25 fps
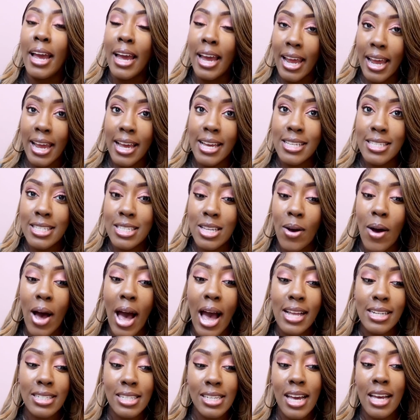and so
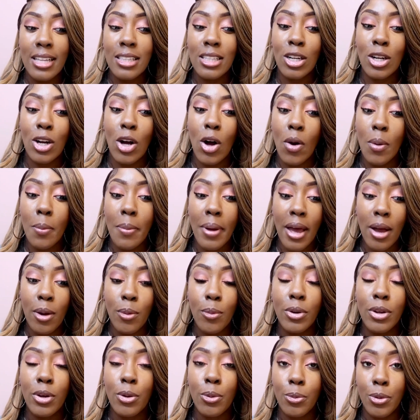I did have to go back
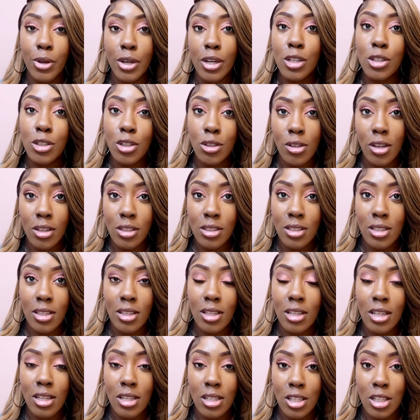with a
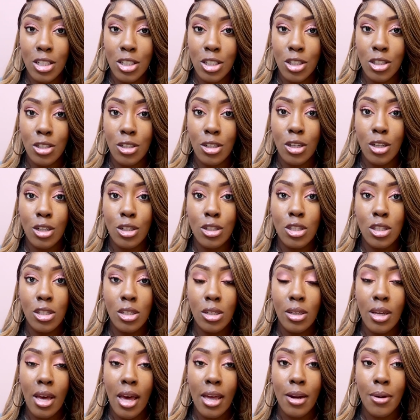reconstructing conditioner to
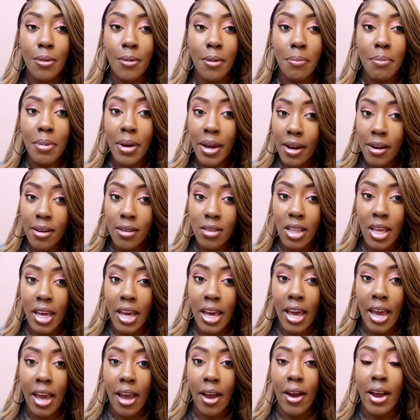kind of repair the
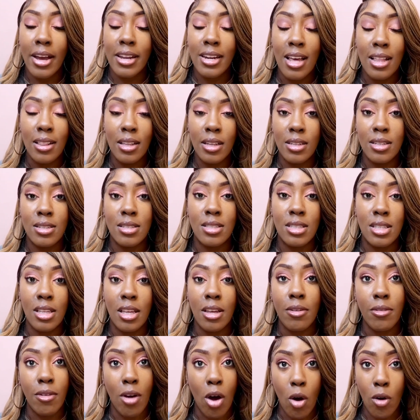hair, and I let it
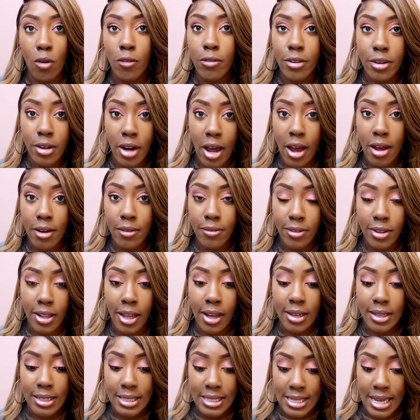sit overnight for
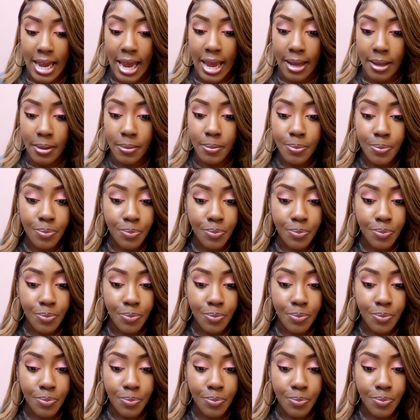like a day,